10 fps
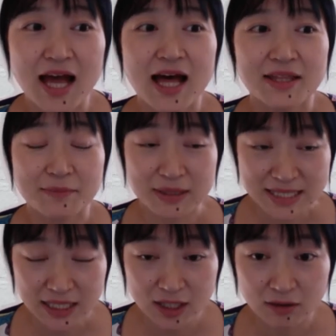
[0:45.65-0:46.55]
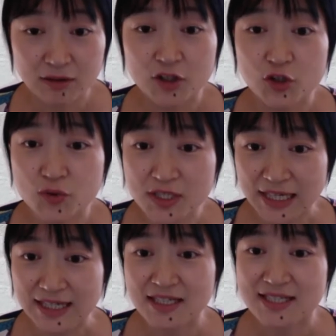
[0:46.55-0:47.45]
The material used in
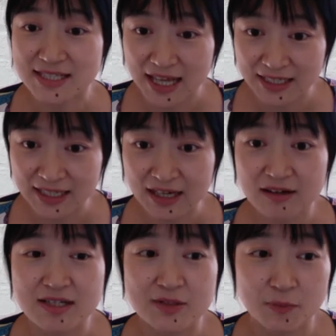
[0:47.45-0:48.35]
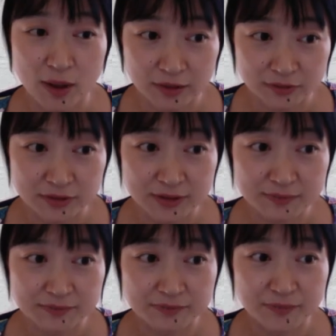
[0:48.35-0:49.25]
the study as follows.
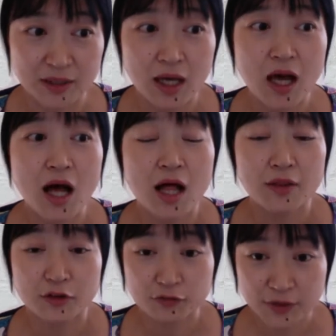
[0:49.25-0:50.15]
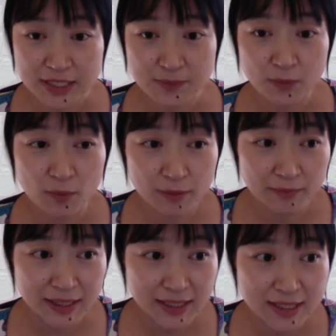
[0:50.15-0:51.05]
The first problem
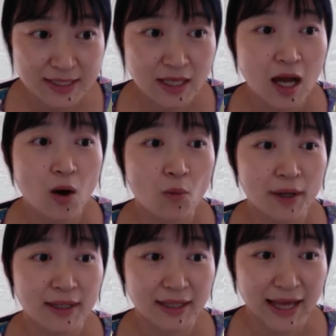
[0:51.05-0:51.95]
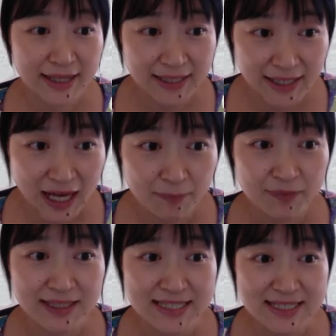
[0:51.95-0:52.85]
is, when lining up,
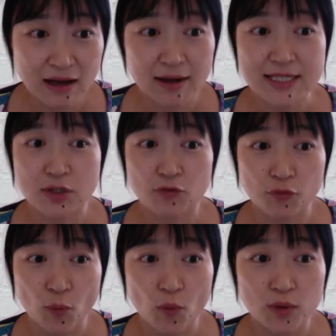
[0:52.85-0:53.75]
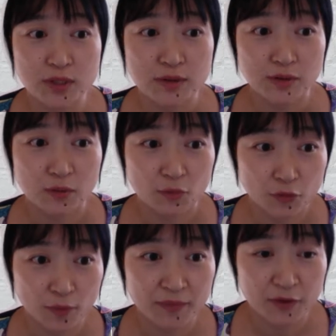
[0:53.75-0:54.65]
Lisa is the fourth
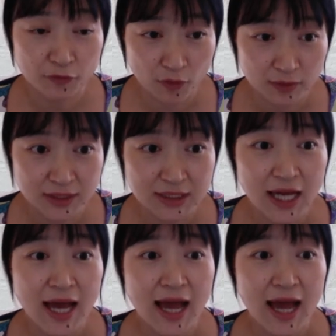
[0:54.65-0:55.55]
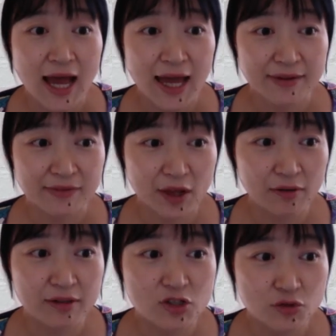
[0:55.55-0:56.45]
from the front, and there are
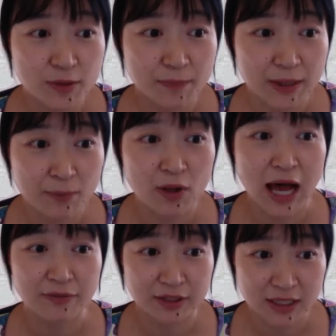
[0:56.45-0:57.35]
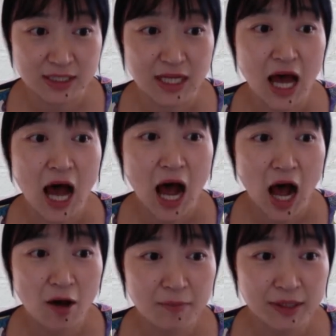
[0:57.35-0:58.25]
3 people after that.
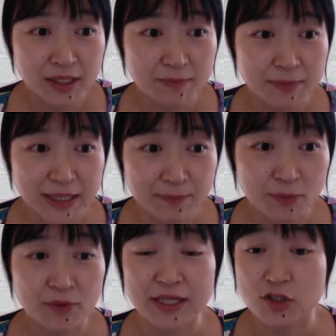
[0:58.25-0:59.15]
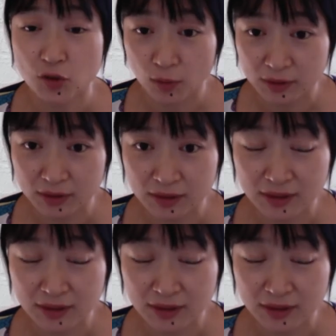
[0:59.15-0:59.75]
How many people in total?